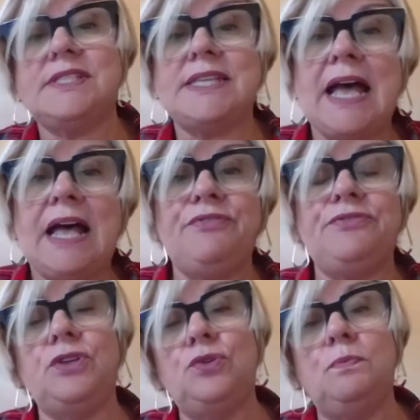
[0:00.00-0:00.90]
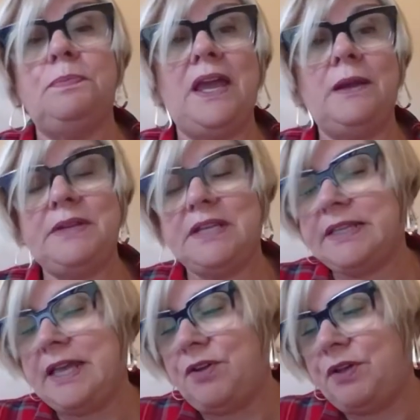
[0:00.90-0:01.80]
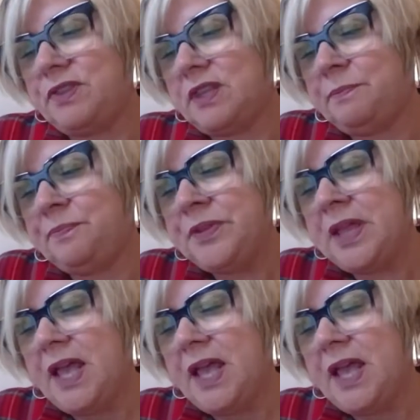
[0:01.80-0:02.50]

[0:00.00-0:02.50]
staff, permanently around them.